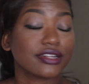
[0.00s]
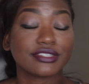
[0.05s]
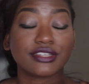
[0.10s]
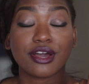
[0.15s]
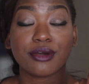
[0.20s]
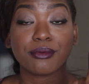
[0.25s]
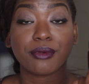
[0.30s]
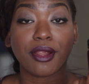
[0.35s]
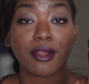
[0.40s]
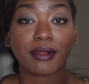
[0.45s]

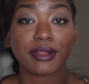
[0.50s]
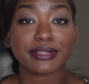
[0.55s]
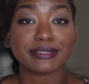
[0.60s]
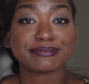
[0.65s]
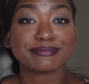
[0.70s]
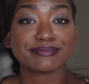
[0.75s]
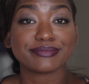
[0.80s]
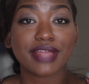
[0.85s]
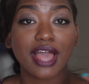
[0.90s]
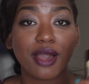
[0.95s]
Don't worry.
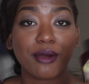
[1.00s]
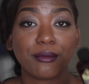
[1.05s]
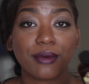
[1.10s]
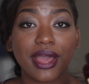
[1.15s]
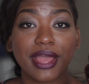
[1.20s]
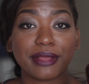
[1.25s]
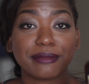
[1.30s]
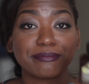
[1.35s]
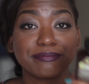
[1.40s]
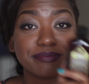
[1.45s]
I'll
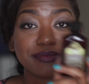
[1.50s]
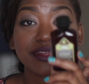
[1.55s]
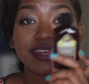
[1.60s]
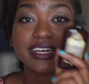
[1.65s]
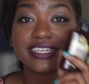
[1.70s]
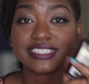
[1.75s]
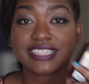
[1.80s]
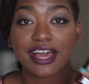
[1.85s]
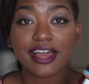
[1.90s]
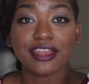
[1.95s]
wait.
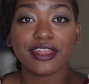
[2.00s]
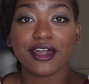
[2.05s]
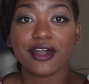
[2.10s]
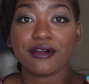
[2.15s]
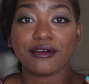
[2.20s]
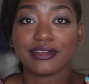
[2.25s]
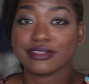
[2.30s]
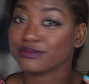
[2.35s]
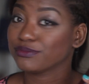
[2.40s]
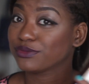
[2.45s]
Because I
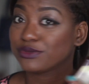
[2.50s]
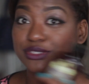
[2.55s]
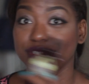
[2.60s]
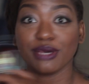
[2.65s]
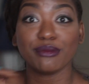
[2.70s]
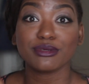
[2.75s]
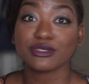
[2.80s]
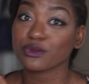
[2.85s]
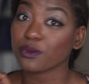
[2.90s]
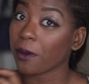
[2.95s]
know it,
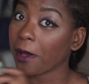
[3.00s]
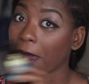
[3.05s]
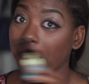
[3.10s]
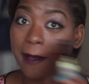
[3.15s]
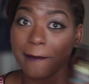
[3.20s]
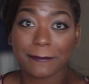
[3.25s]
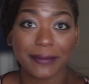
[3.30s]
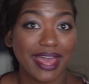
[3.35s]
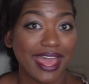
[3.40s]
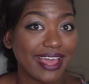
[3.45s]
it was a
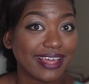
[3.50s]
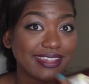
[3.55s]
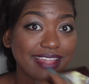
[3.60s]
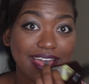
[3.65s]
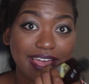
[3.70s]
while back.